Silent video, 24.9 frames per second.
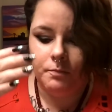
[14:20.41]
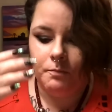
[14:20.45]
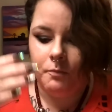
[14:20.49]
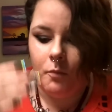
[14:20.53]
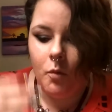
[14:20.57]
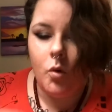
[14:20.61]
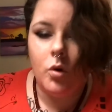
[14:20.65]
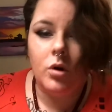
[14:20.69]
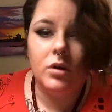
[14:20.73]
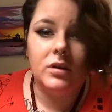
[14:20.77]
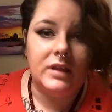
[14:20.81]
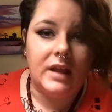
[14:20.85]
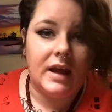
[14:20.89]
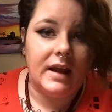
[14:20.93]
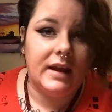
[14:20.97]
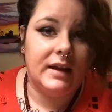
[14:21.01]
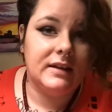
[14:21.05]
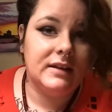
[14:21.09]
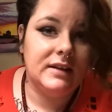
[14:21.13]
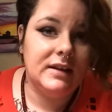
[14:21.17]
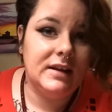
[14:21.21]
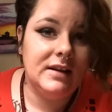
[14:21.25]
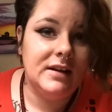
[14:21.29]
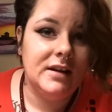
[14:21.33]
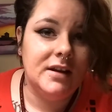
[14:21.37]
more
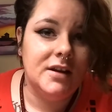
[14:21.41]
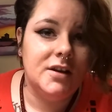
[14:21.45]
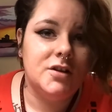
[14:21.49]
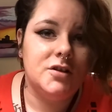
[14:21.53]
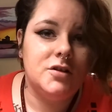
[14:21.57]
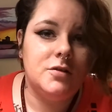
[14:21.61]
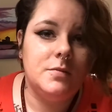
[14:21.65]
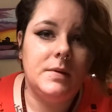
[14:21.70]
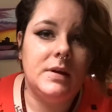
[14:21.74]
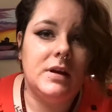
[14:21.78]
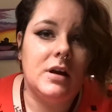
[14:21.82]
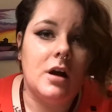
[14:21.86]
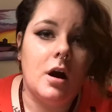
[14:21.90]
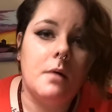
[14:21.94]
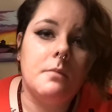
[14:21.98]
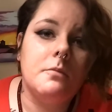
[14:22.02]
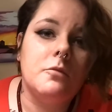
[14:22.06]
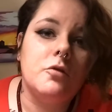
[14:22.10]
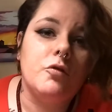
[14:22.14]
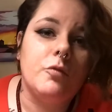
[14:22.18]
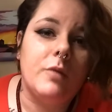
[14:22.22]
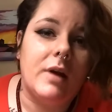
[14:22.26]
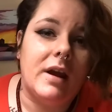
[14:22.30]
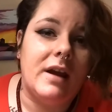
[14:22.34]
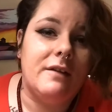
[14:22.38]
likely to become
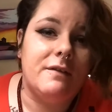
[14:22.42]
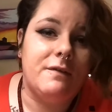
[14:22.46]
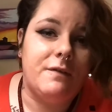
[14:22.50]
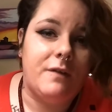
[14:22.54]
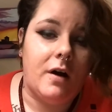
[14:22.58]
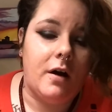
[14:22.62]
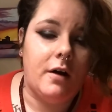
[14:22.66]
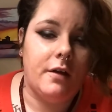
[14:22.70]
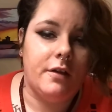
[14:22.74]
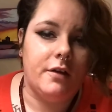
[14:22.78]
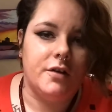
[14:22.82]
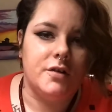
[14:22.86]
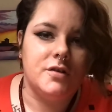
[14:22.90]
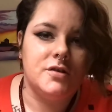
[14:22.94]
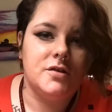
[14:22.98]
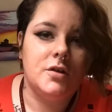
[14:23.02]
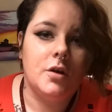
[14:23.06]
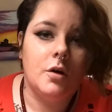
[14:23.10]
great fathers.